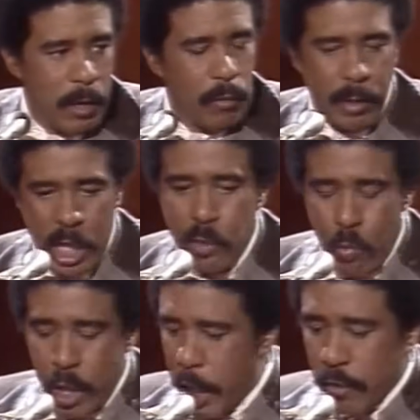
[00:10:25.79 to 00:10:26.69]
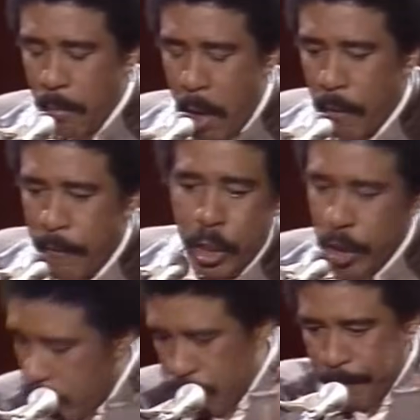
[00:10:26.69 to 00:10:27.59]
They said, get rid of this motherfucker.
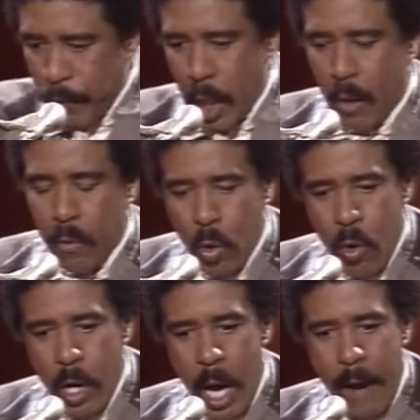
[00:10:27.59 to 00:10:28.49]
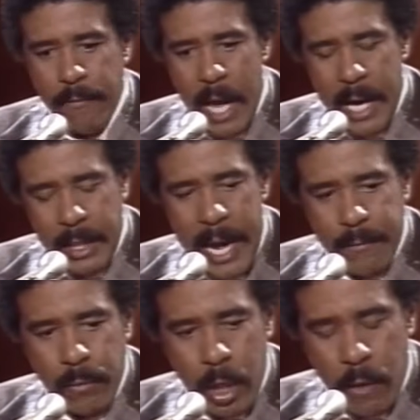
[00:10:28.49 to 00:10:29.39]
Just throw it off like
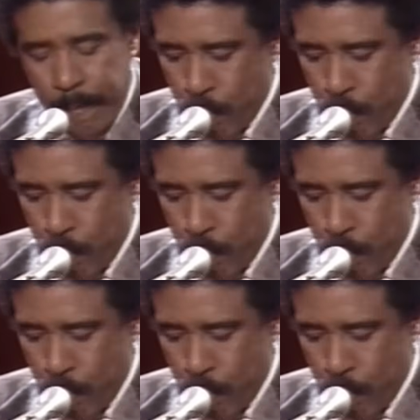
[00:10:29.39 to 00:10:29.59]
that, you know.